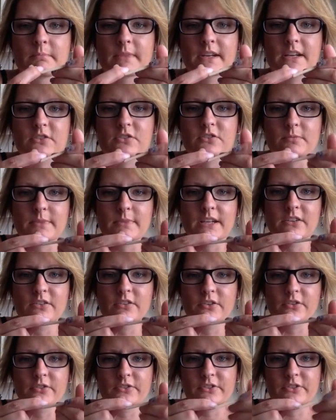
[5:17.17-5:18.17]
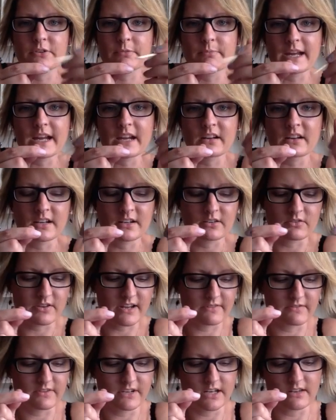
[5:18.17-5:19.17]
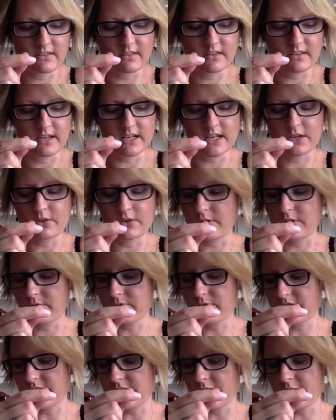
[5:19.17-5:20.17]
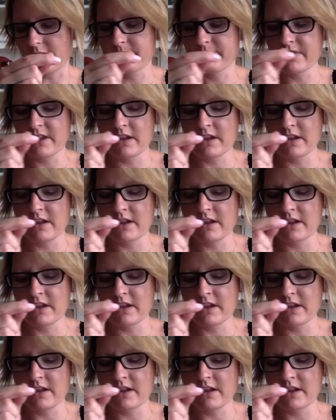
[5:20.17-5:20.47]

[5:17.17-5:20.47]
make sure my cuticles are back and I don't have any growth there.